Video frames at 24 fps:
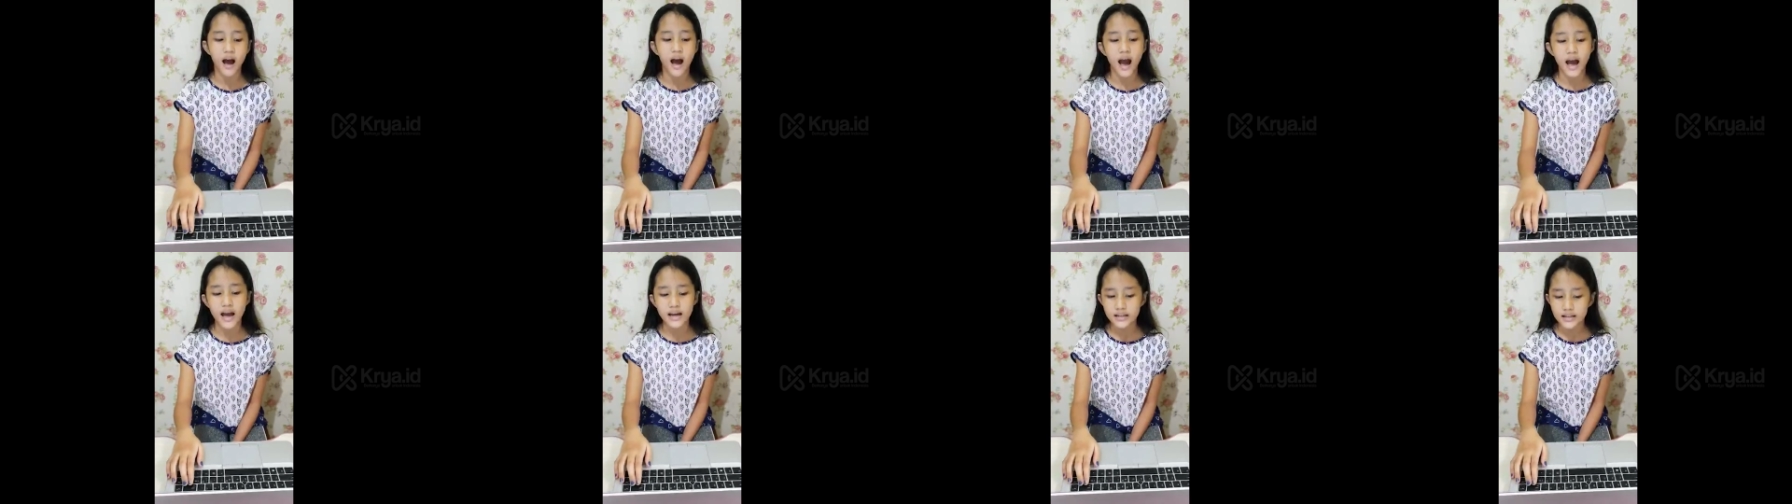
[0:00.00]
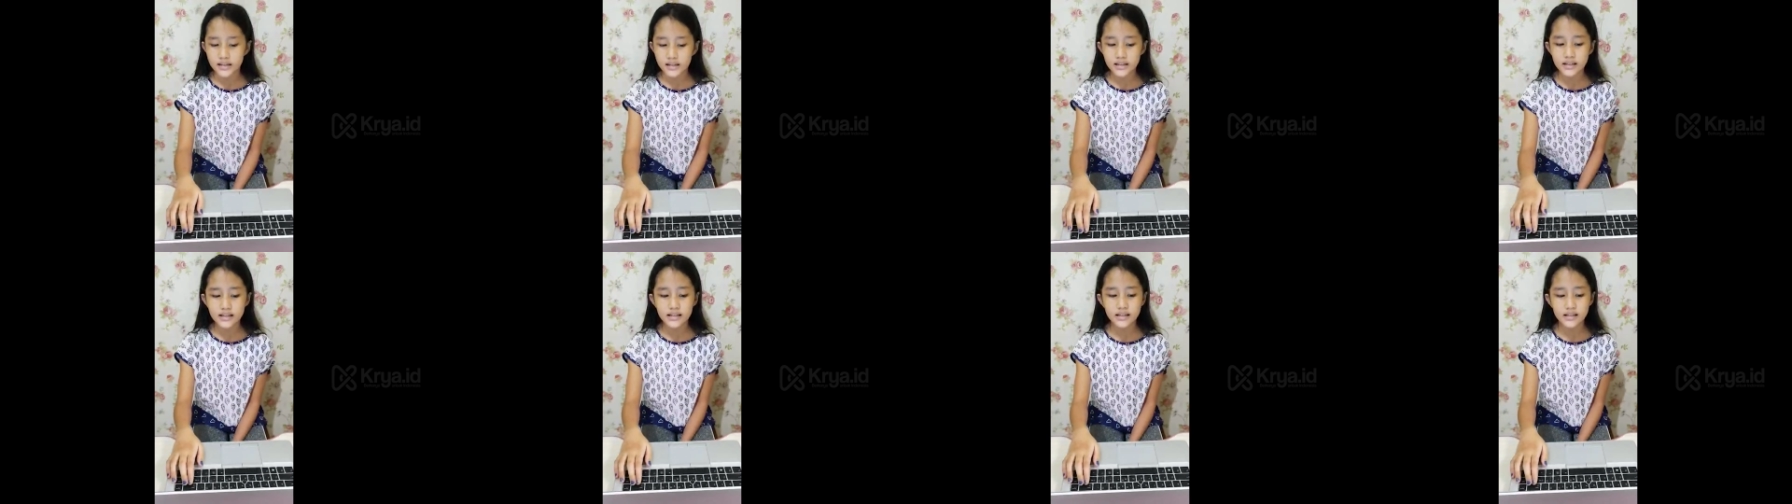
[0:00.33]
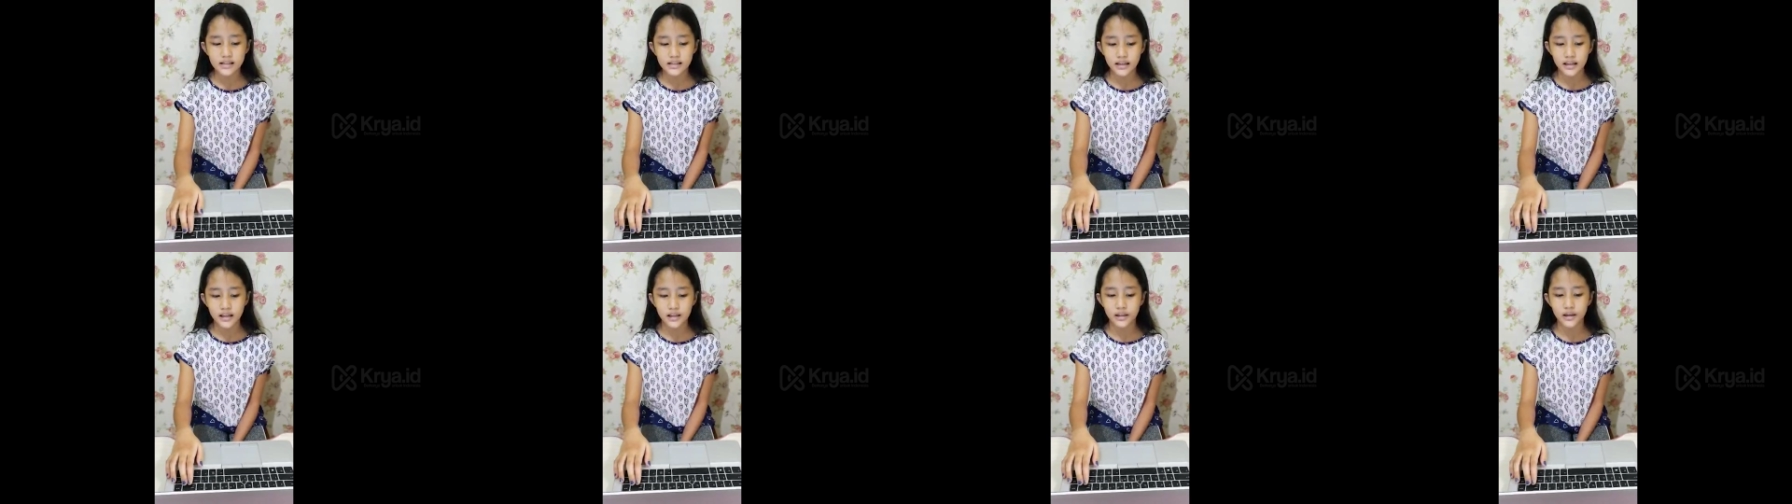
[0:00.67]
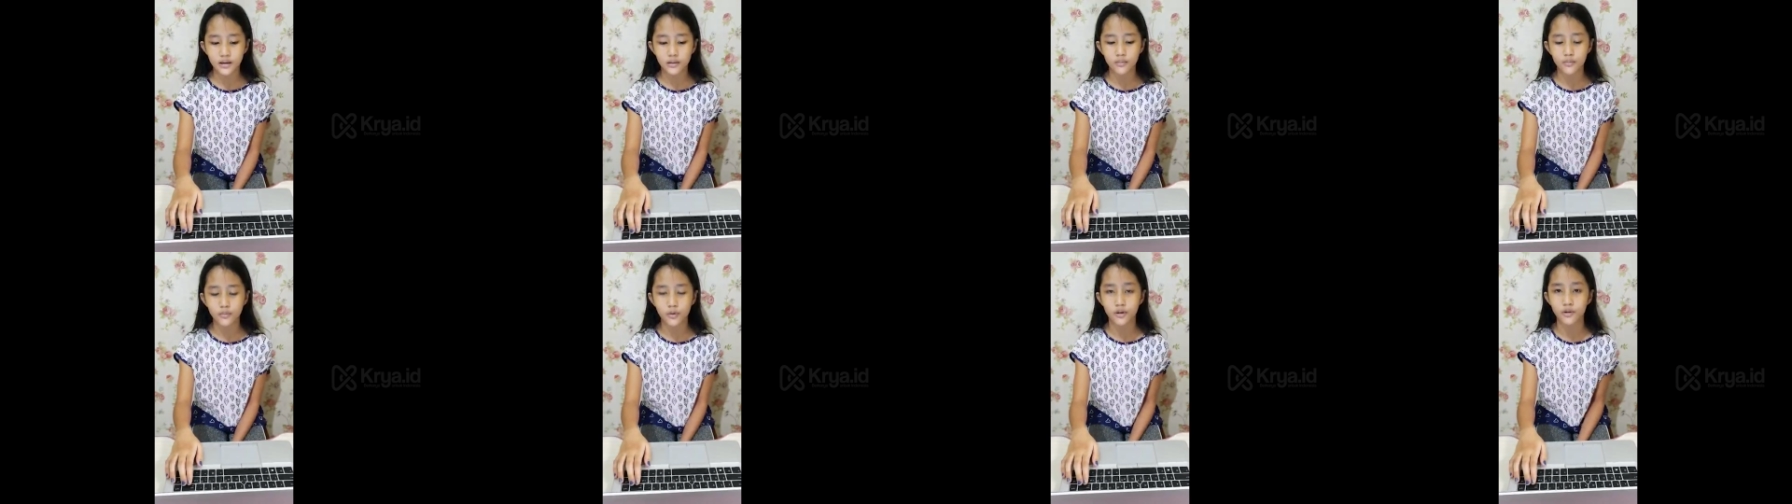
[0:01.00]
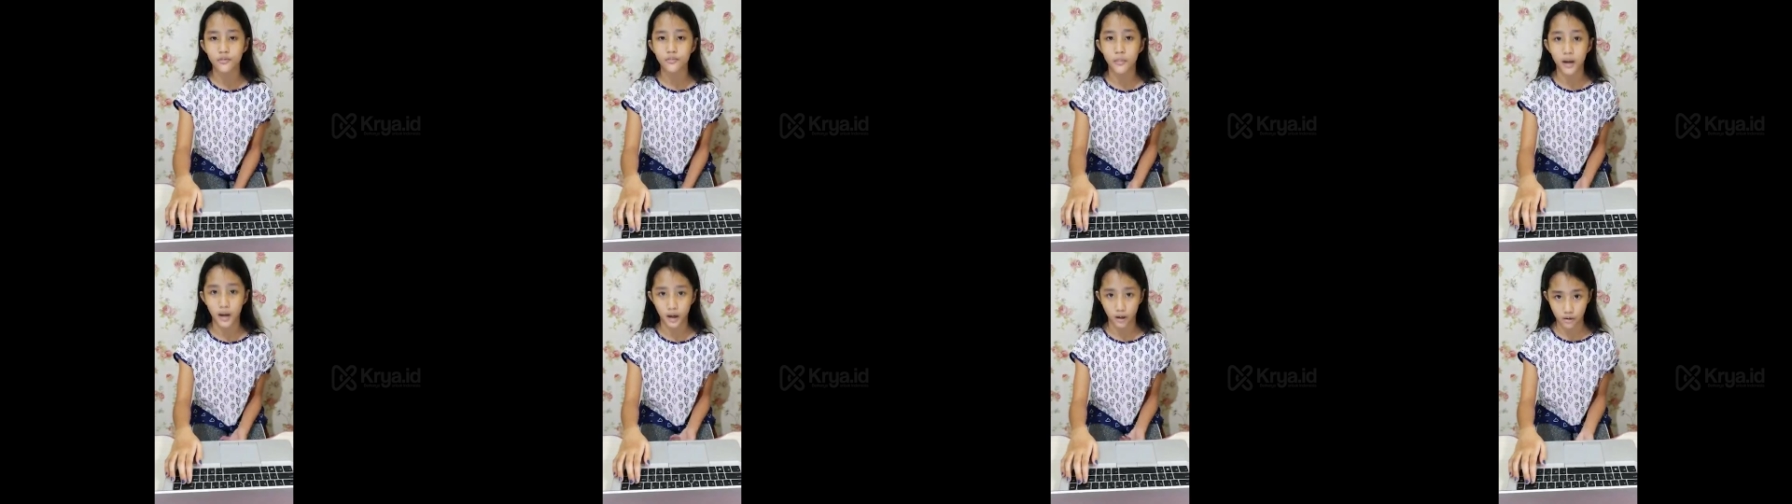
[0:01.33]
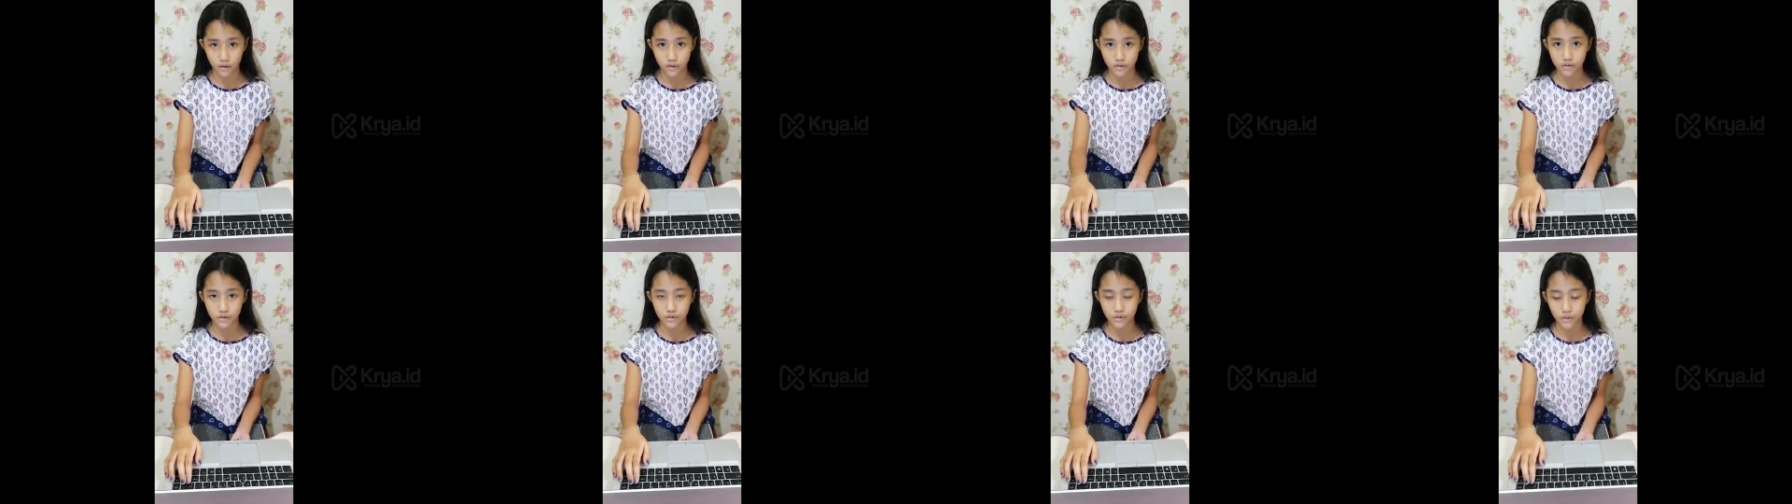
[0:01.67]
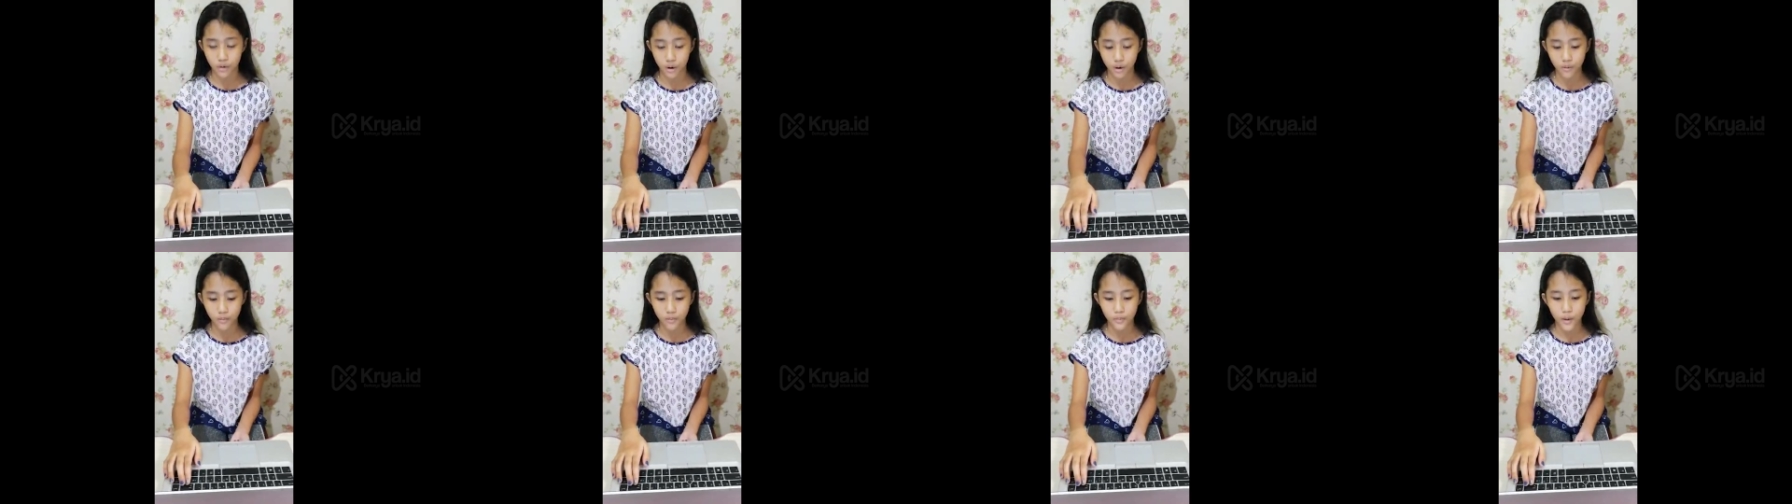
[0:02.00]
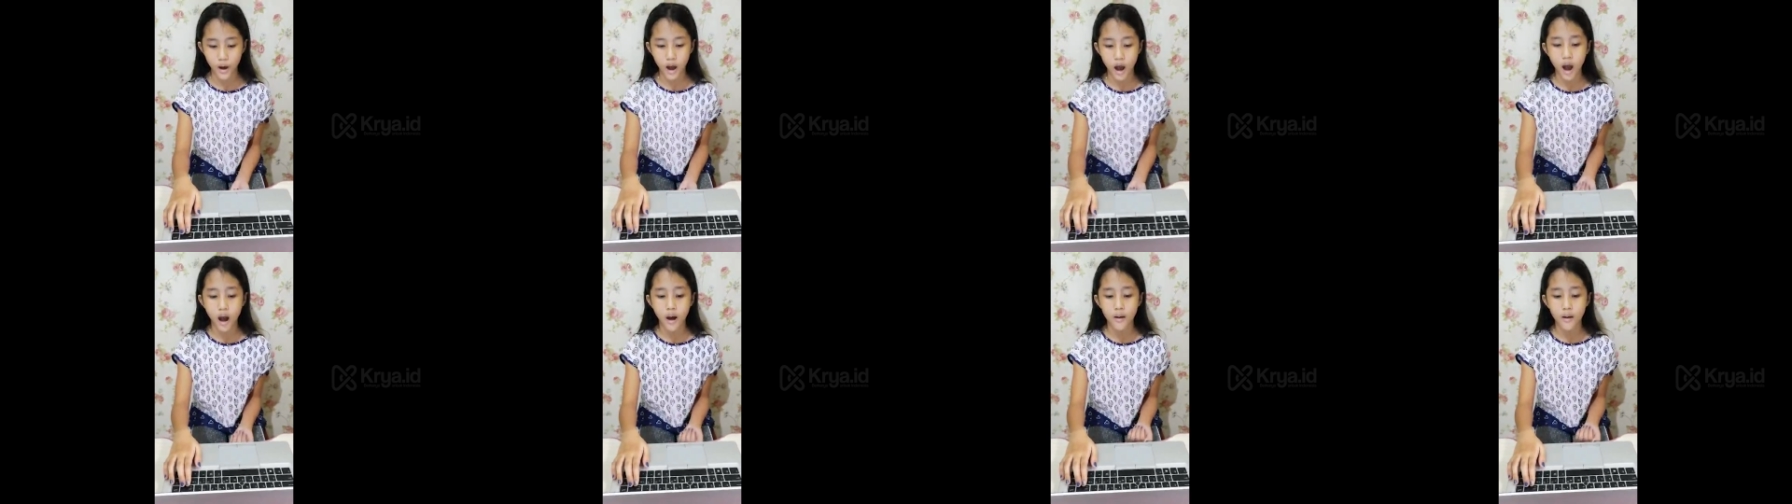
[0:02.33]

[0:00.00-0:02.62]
I didn't see them with microscope,